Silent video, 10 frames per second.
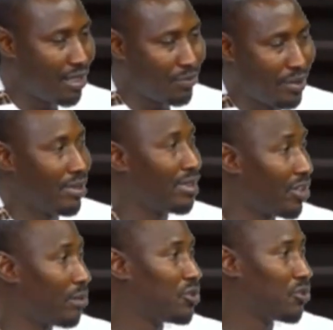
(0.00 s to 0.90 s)
We
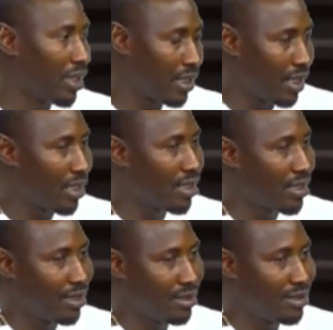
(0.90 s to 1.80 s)
grew up together,
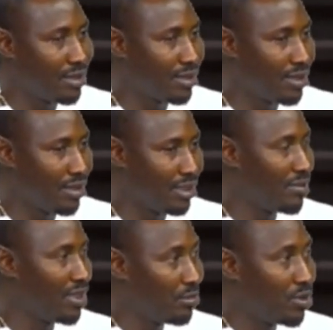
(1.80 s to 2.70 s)
and he's
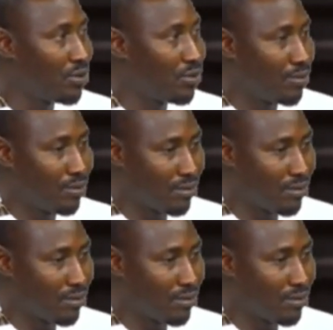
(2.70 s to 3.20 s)
been able to